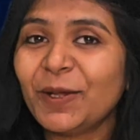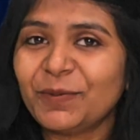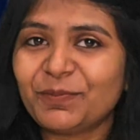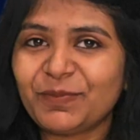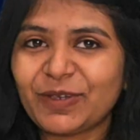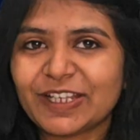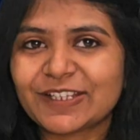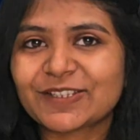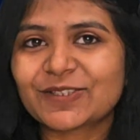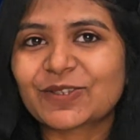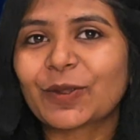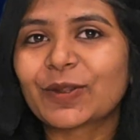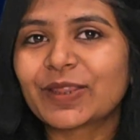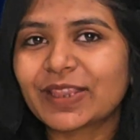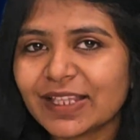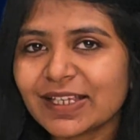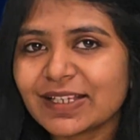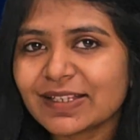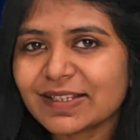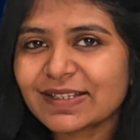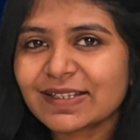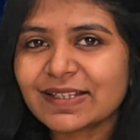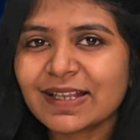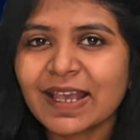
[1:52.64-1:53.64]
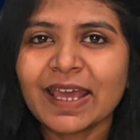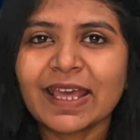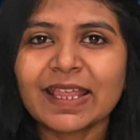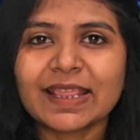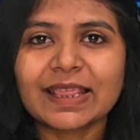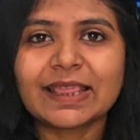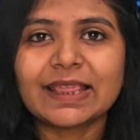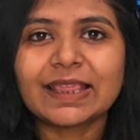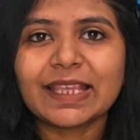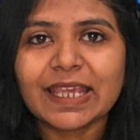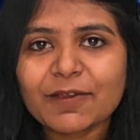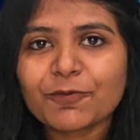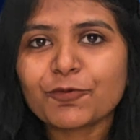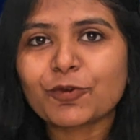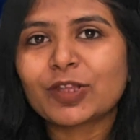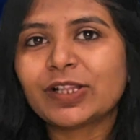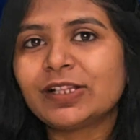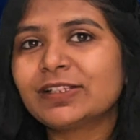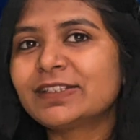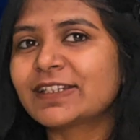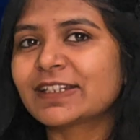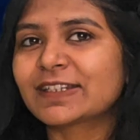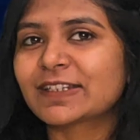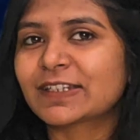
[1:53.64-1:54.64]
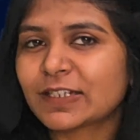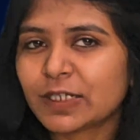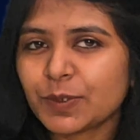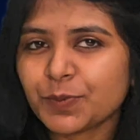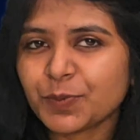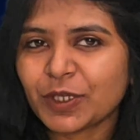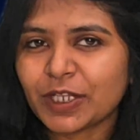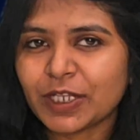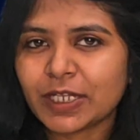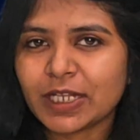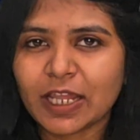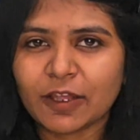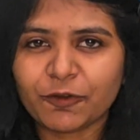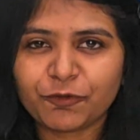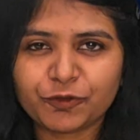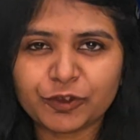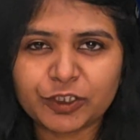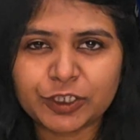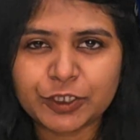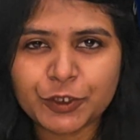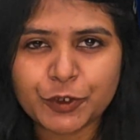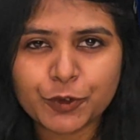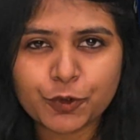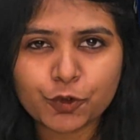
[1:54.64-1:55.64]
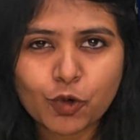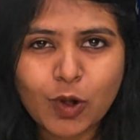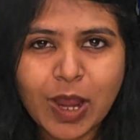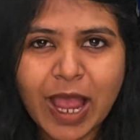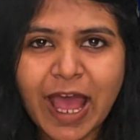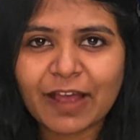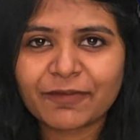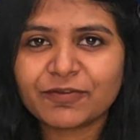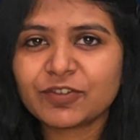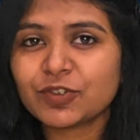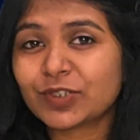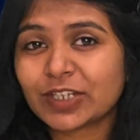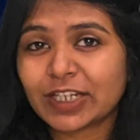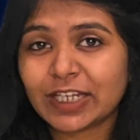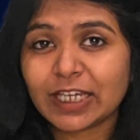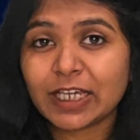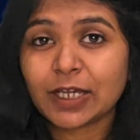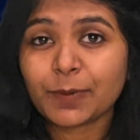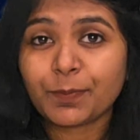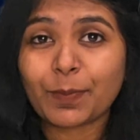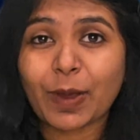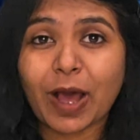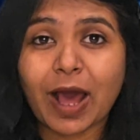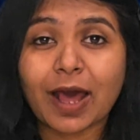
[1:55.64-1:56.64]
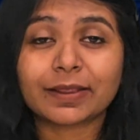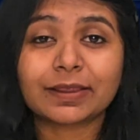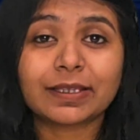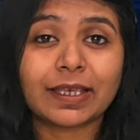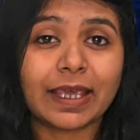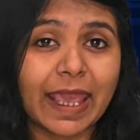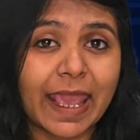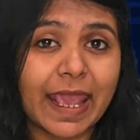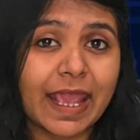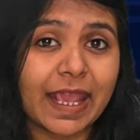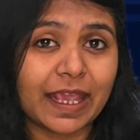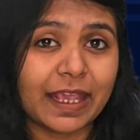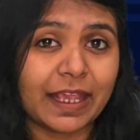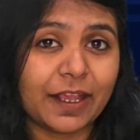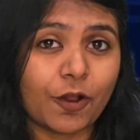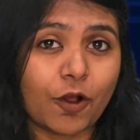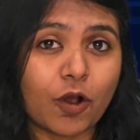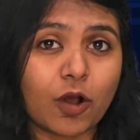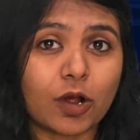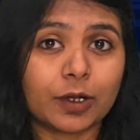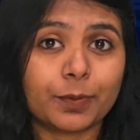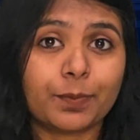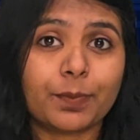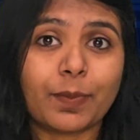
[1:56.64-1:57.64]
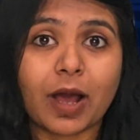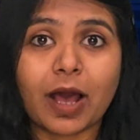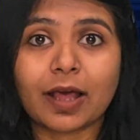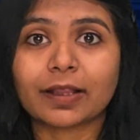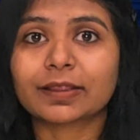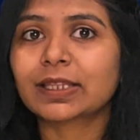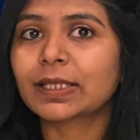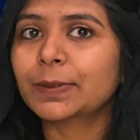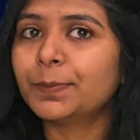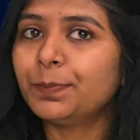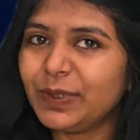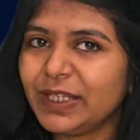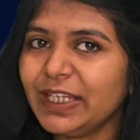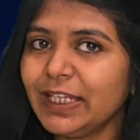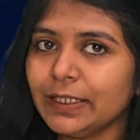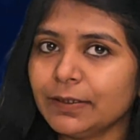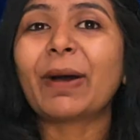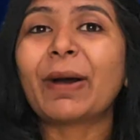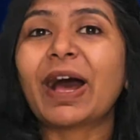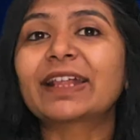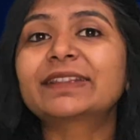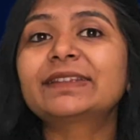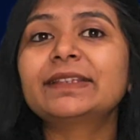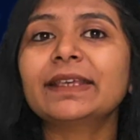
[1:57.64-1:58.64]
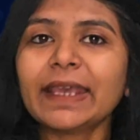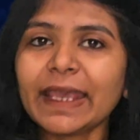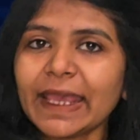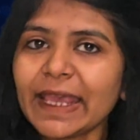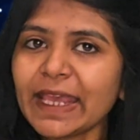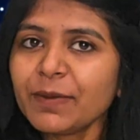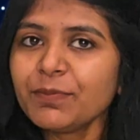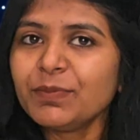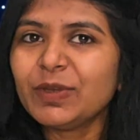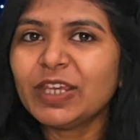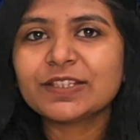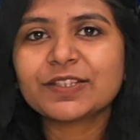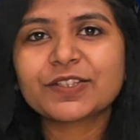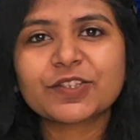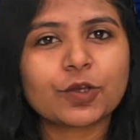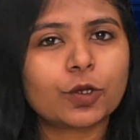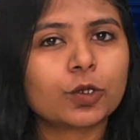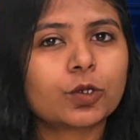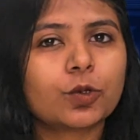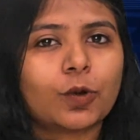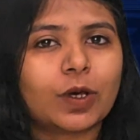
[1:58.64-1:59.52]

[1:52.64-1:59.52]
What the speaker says: Based on this, they will determine if you have to take Path A or Path B. Path A means your